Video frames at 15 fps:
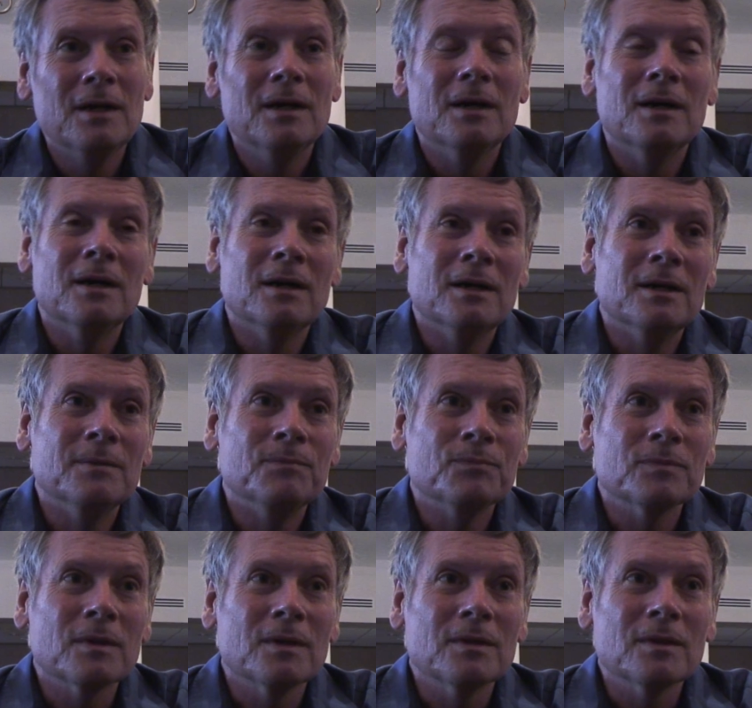
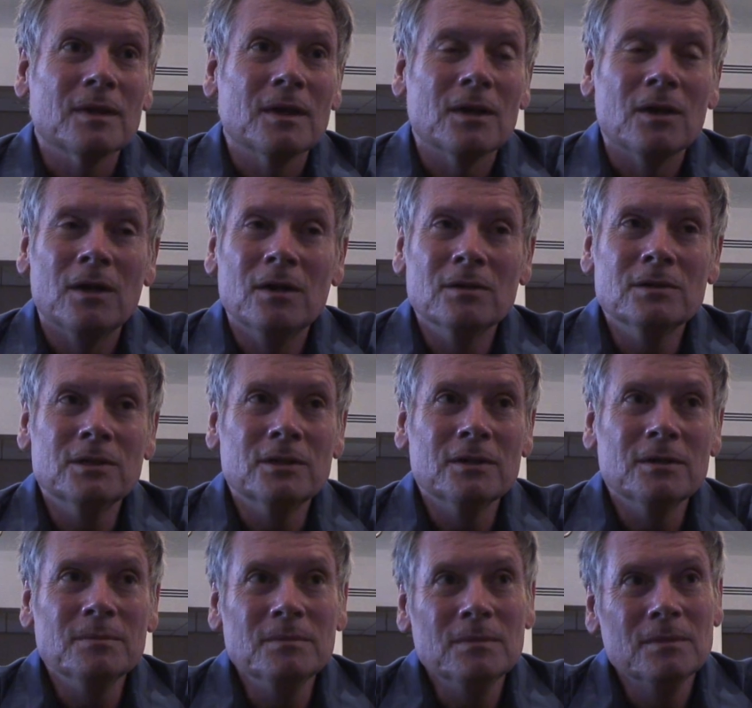
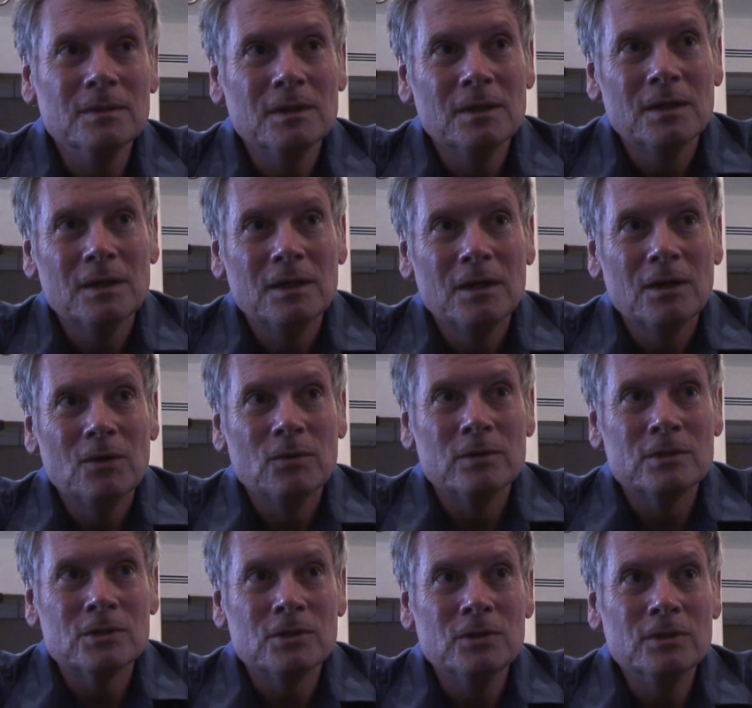Long-term, when
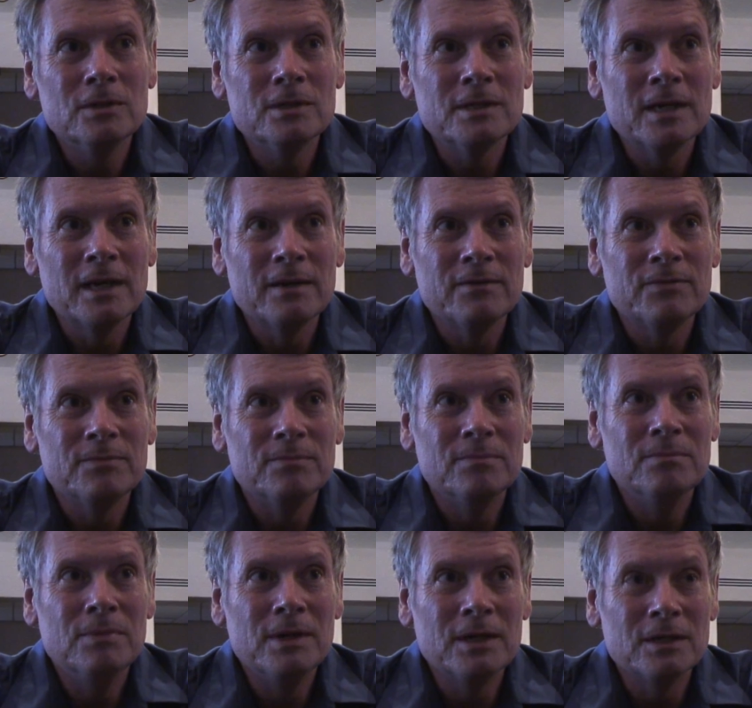students have
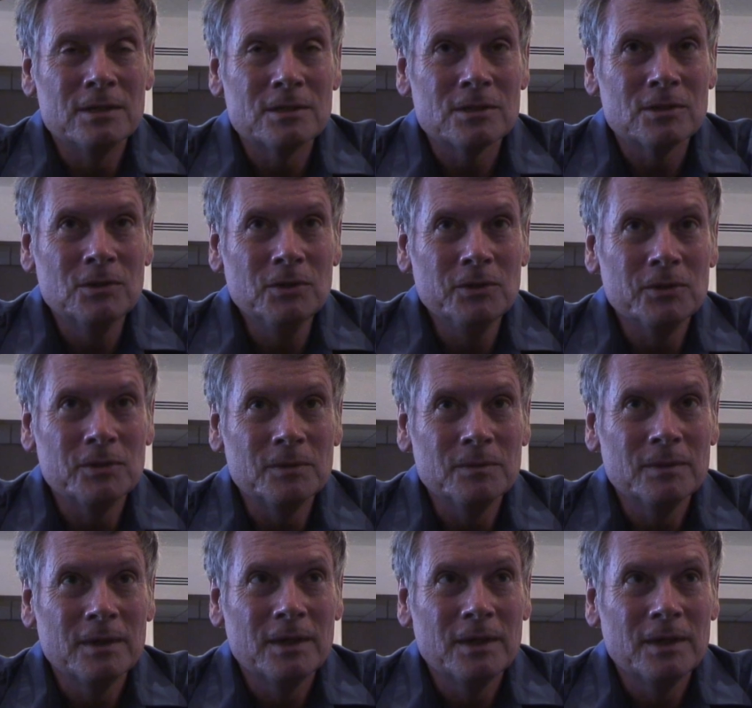been in school